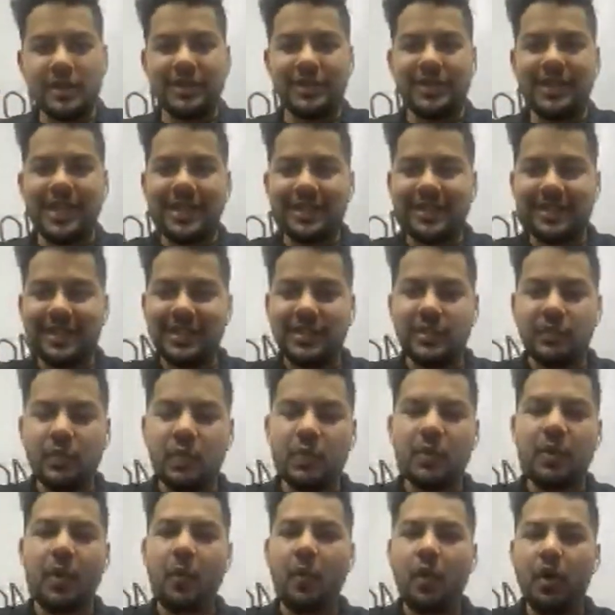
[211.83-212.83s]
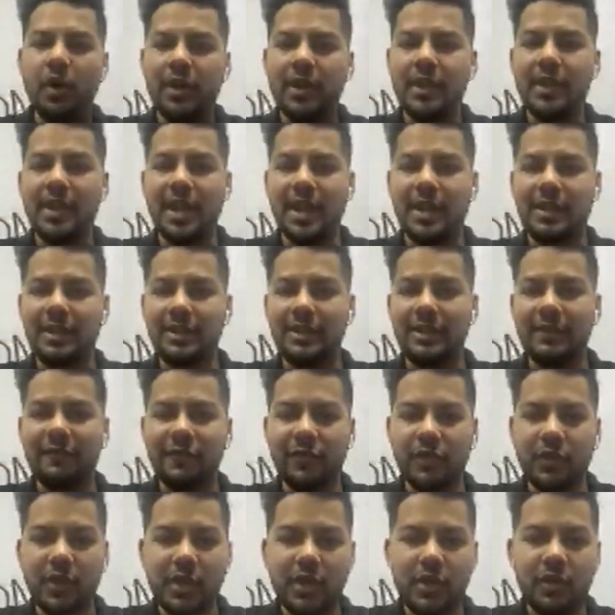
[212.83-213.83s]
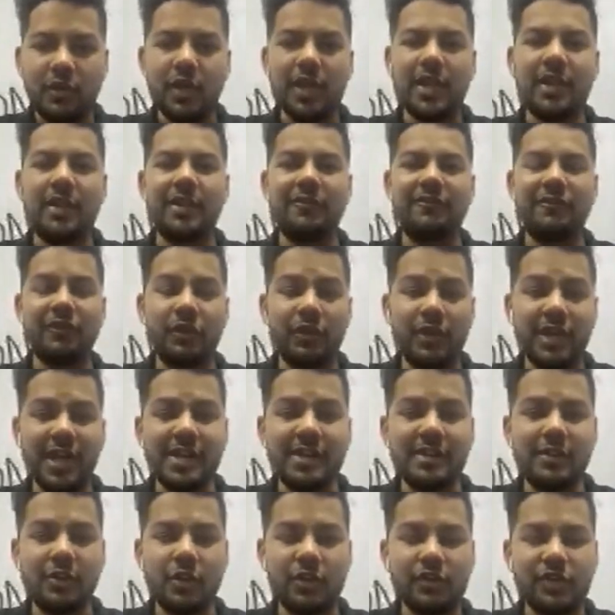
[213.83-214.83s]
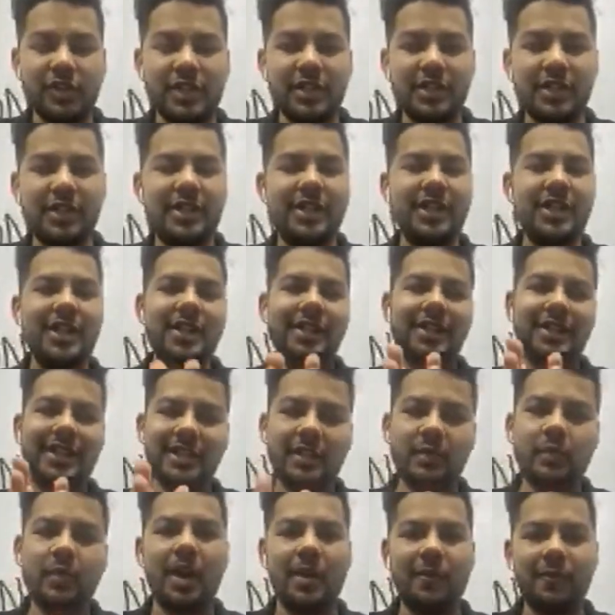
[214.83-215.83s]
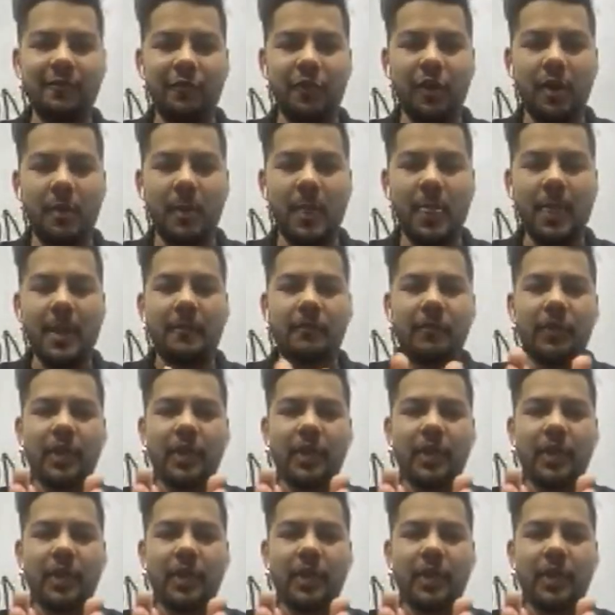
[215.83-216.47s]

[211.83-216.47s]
So that's what we're working at. And if you look at it logically, that's where we come from.